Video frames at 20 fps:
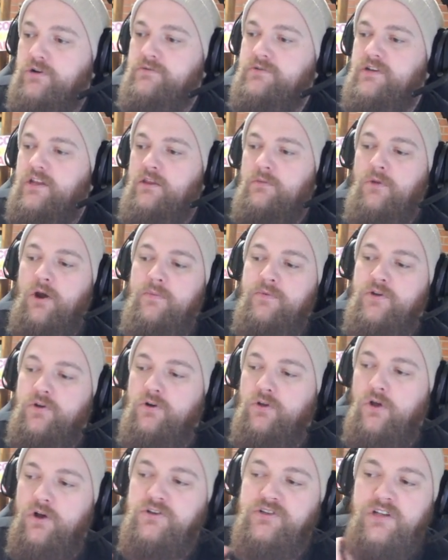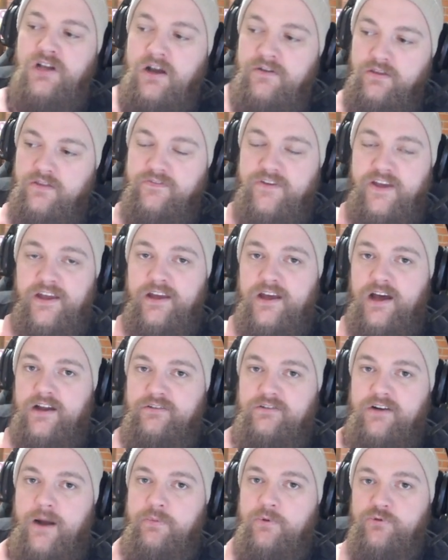and the moment you're close enough, the
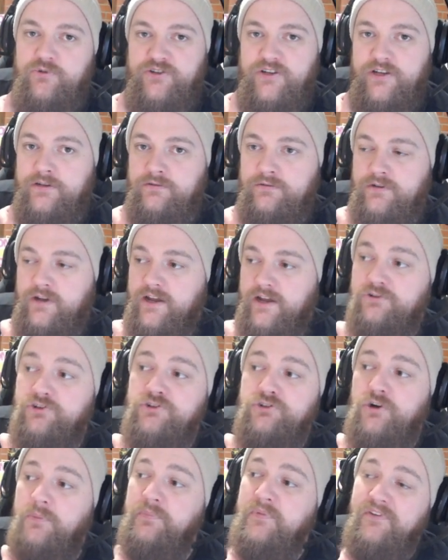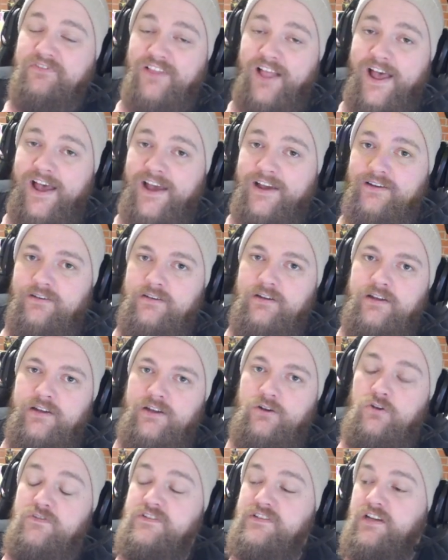Vanguard grapples in and you drop your flag,
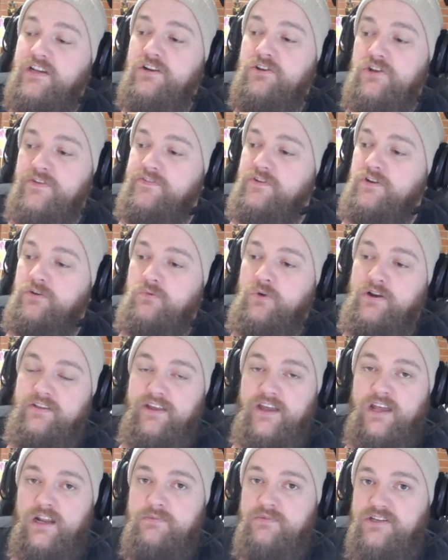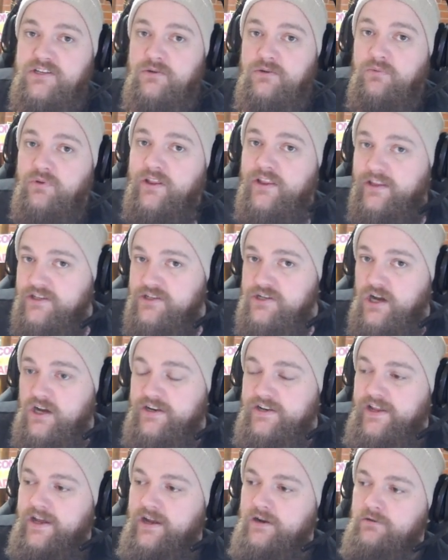and all of a sudden you've got one of the enemies completely
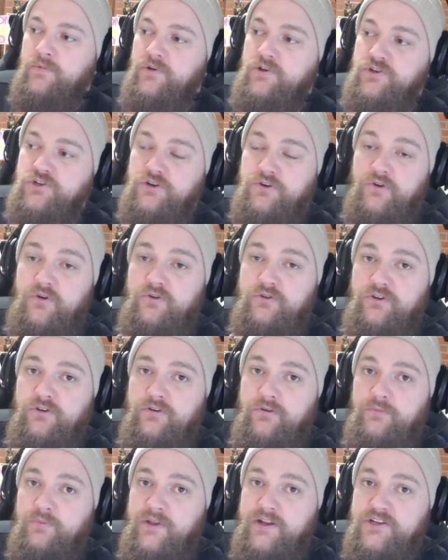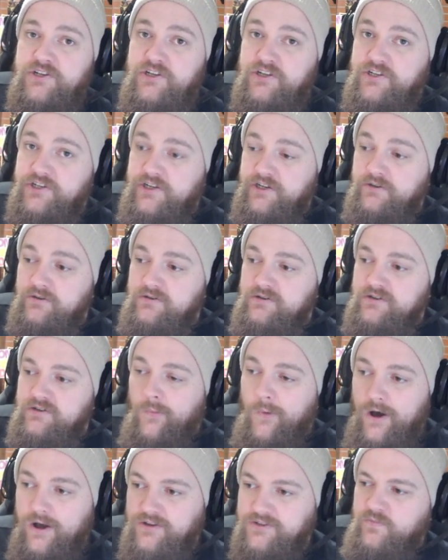tied down because you're replenishing shields
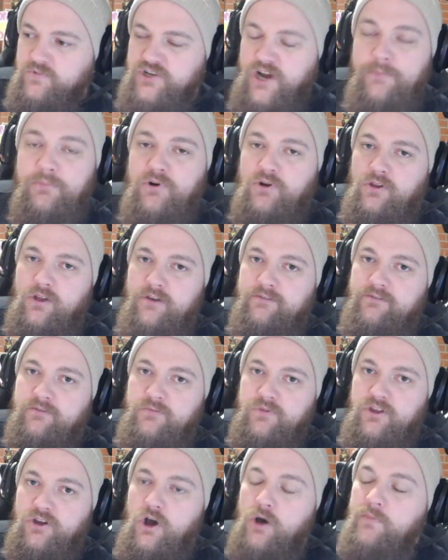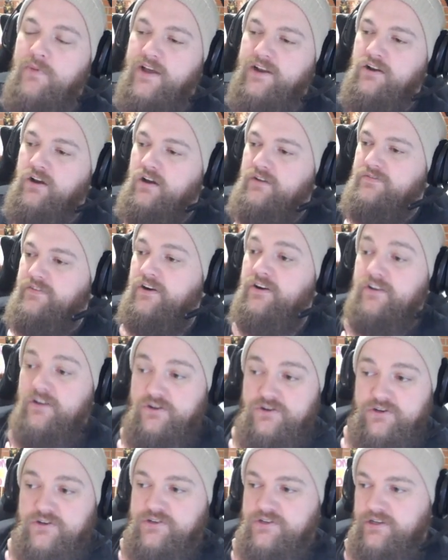whilst jumping all over him with a combat knife. Very
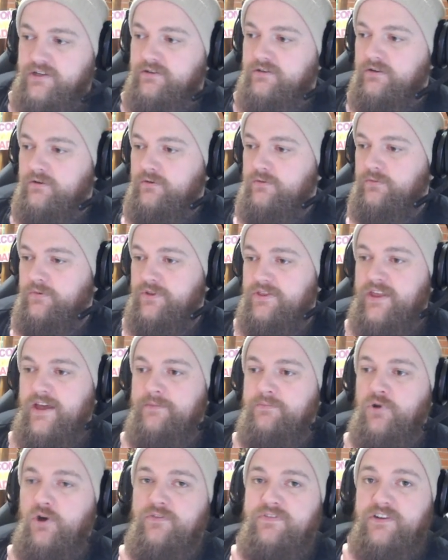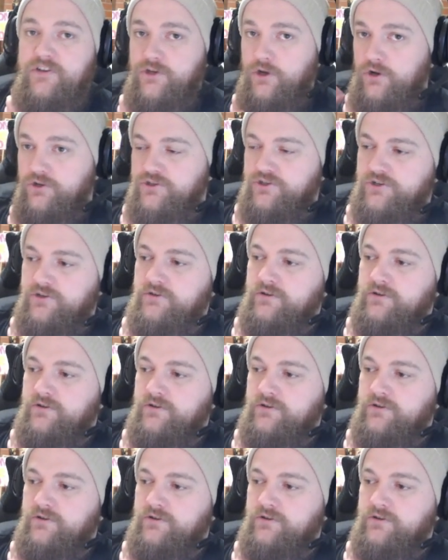interesting with that perfect dodge.